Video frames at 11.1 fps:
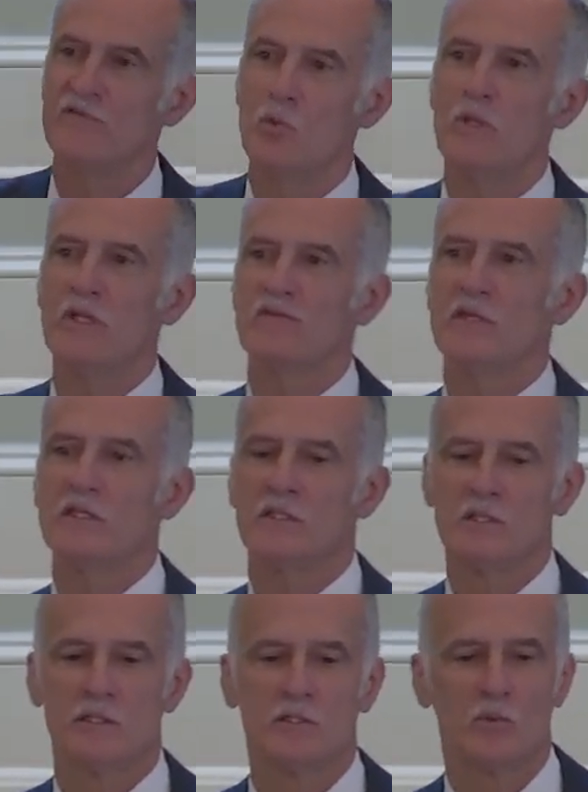give you what it
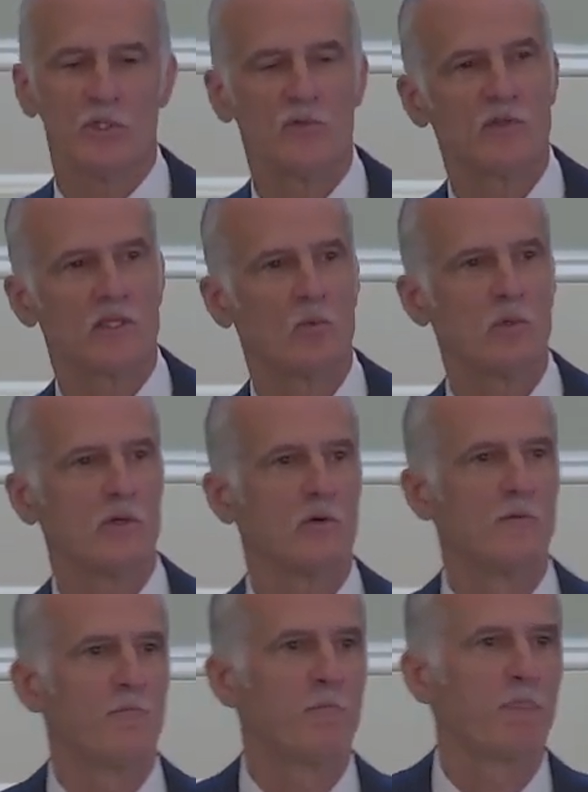think what you think it
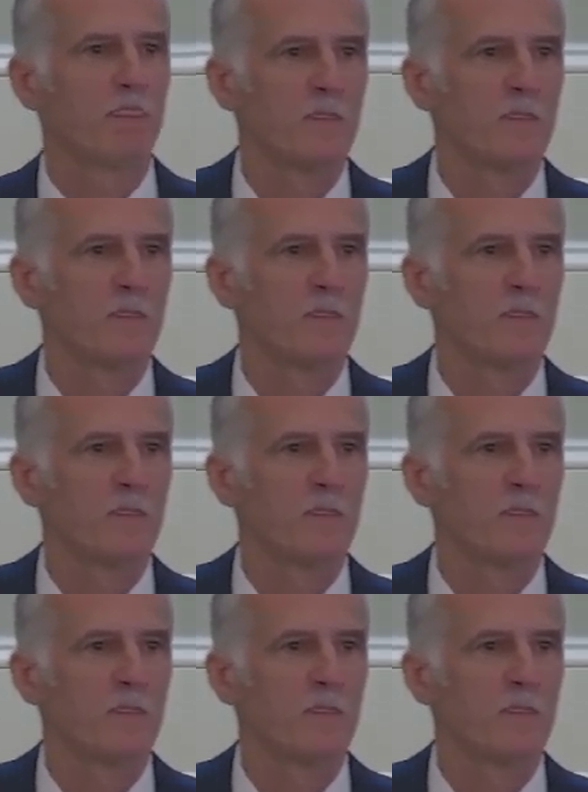will.